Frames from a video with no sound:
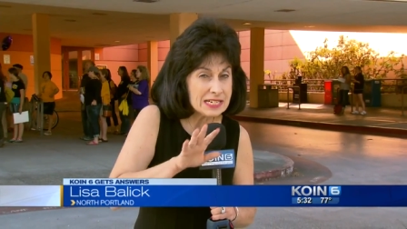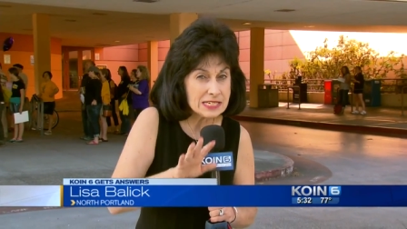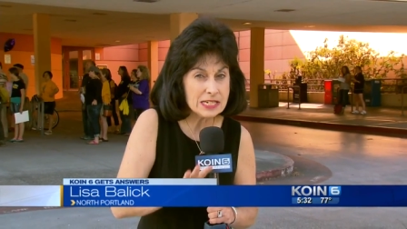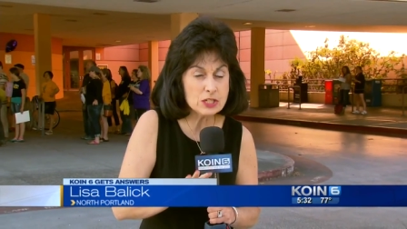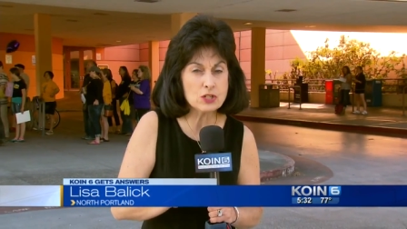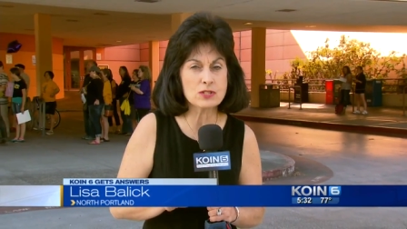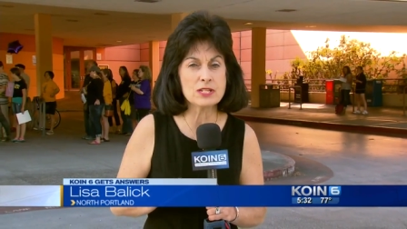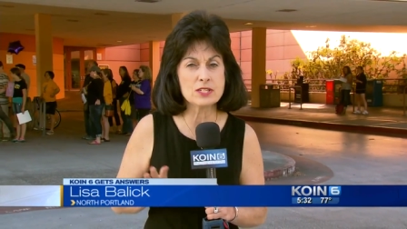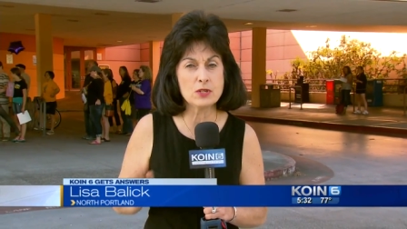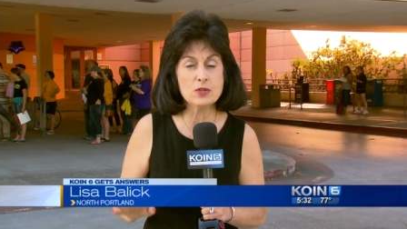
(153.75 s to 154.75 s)
teachers,
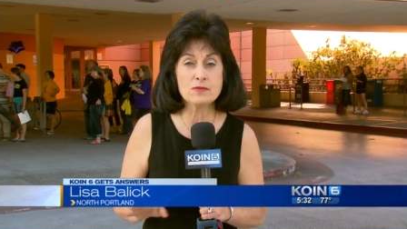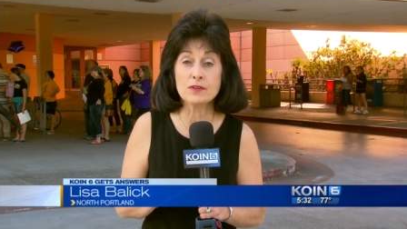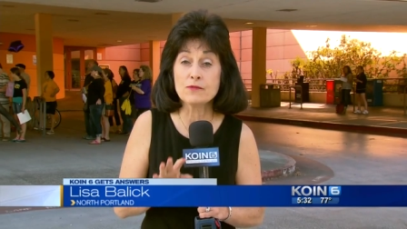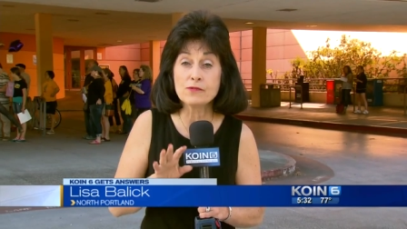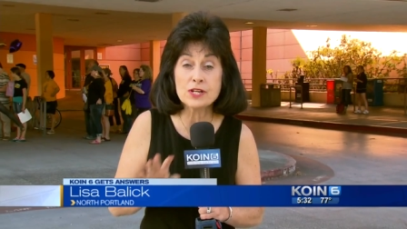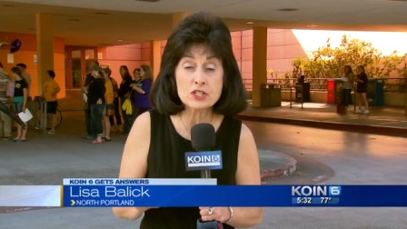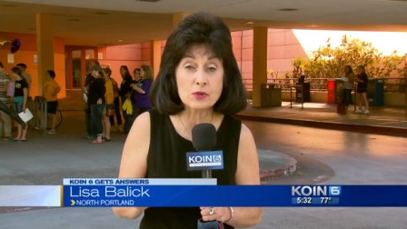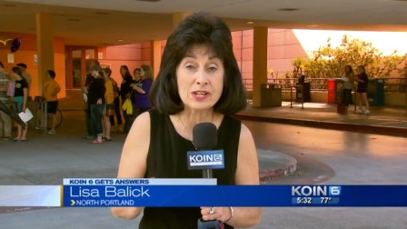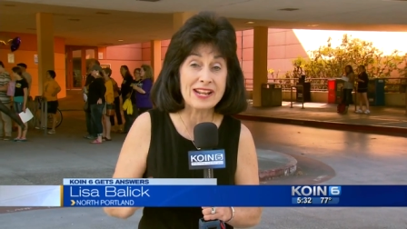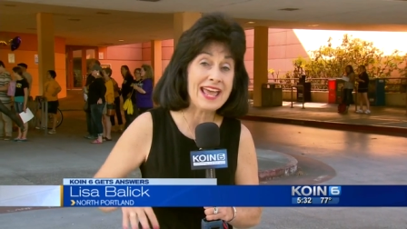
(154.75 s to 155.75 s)
and students feel
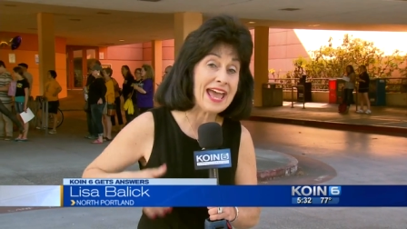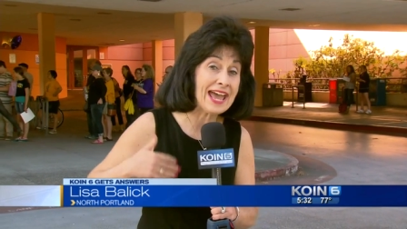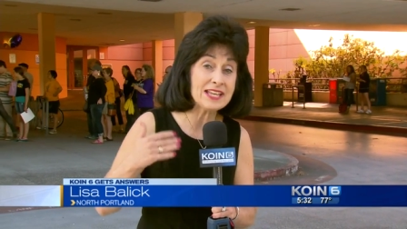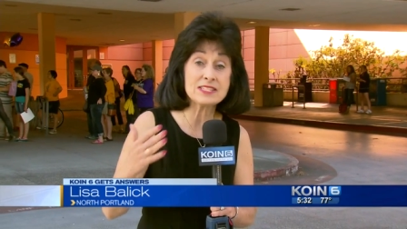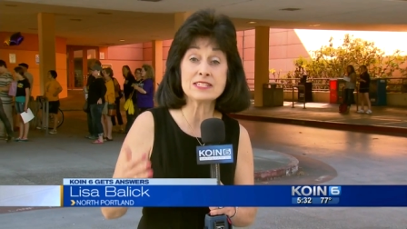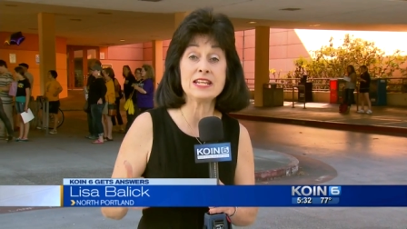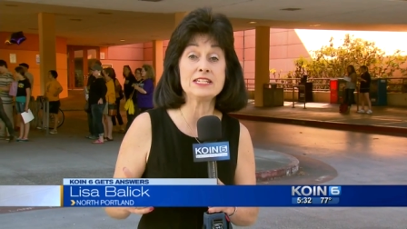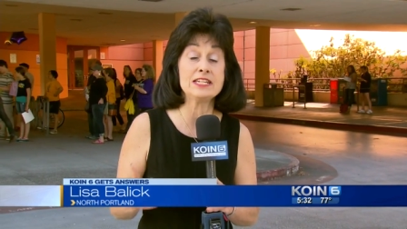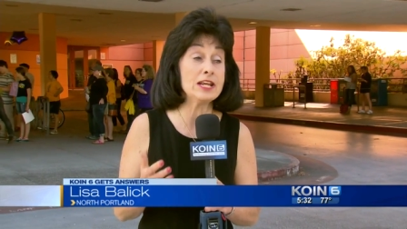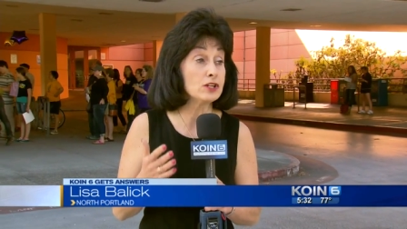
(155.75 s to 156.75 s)
frustrated as the
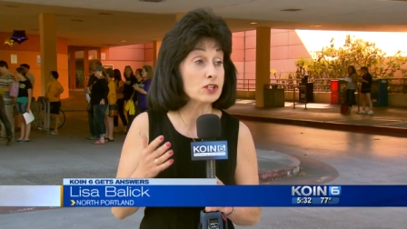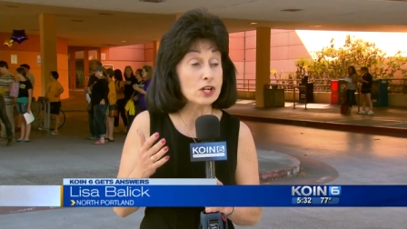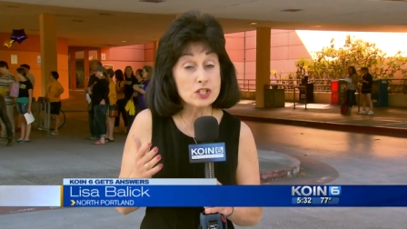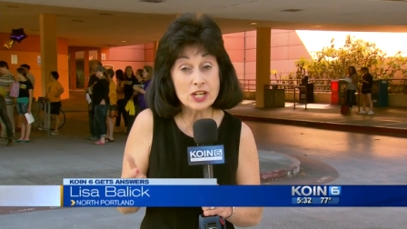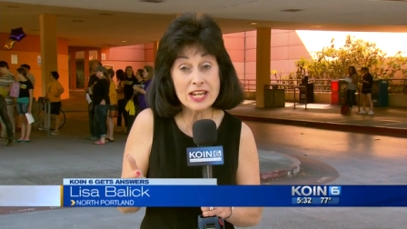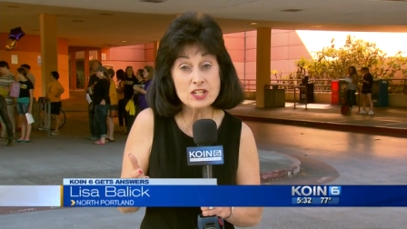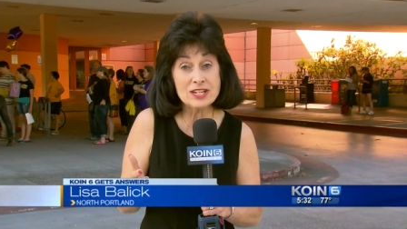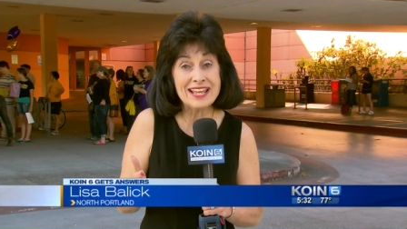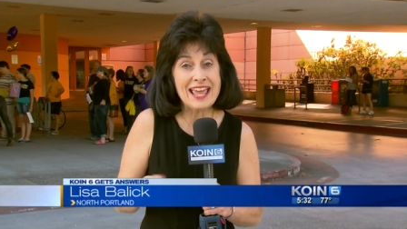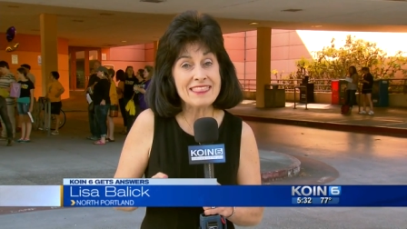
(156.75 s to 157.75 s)
state standards are
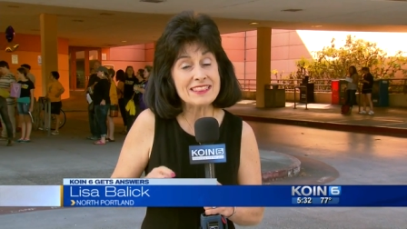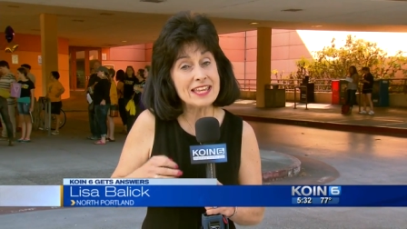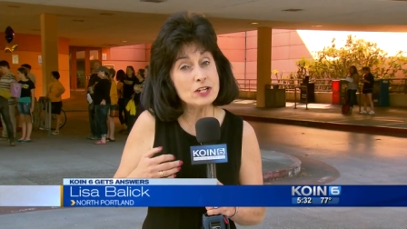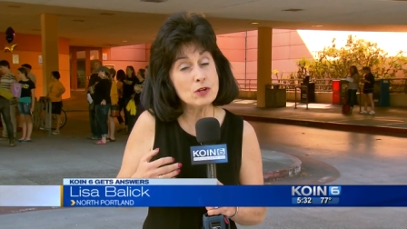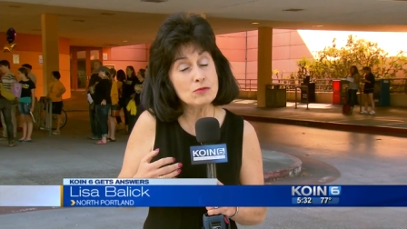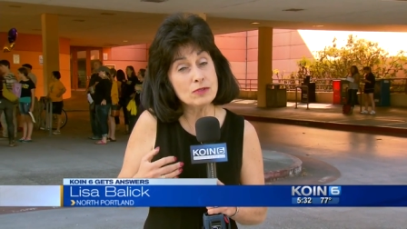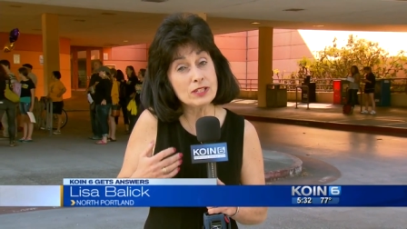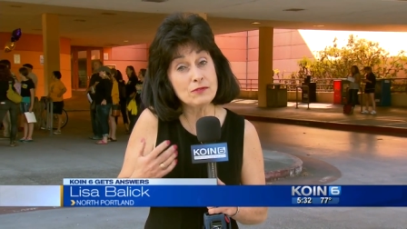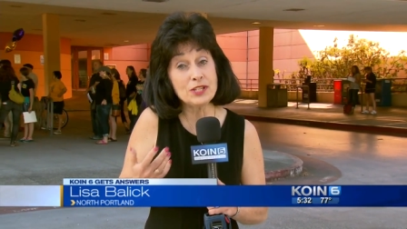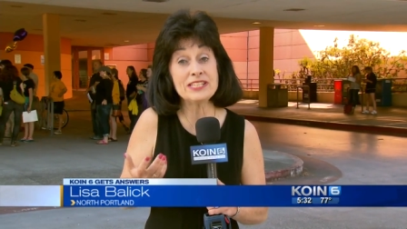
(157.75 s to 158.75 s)
changing that they don't
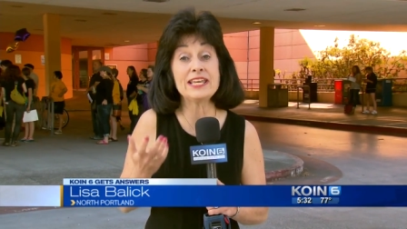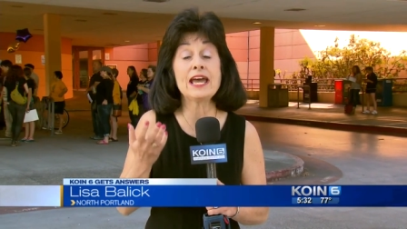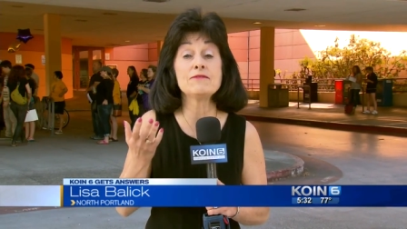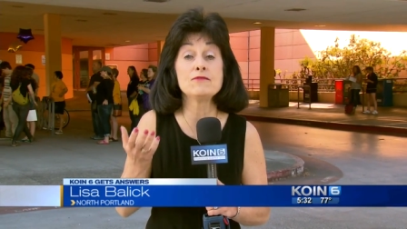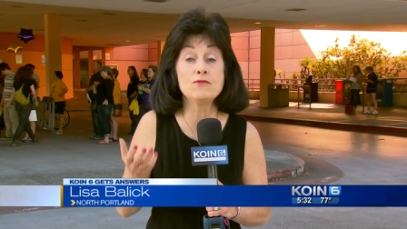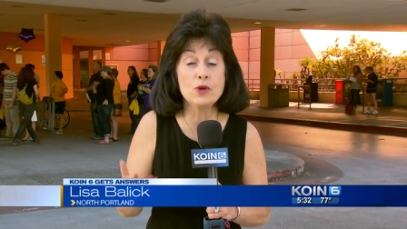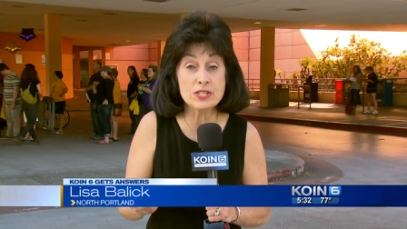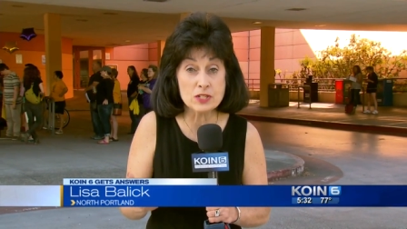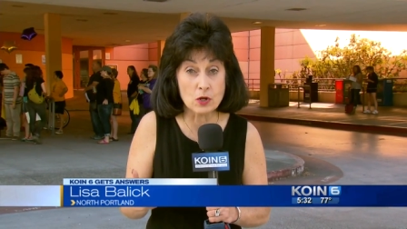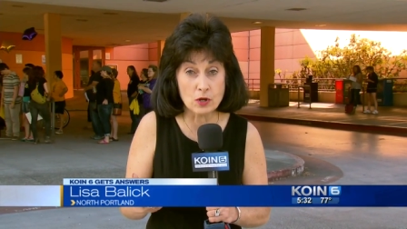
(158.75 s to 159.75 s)
really feel like they have a
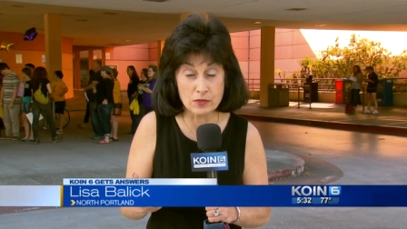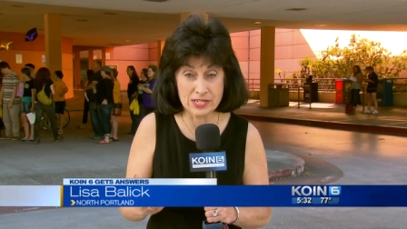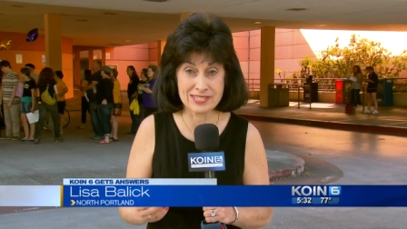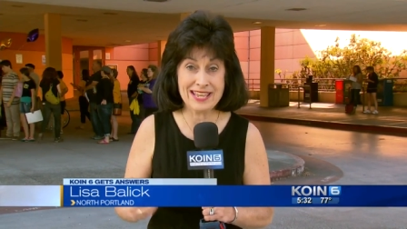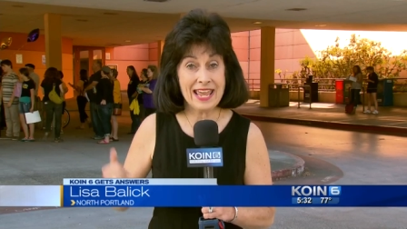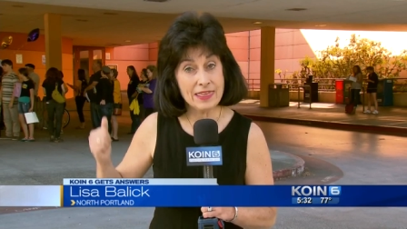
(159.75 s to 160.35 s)
voice in all this.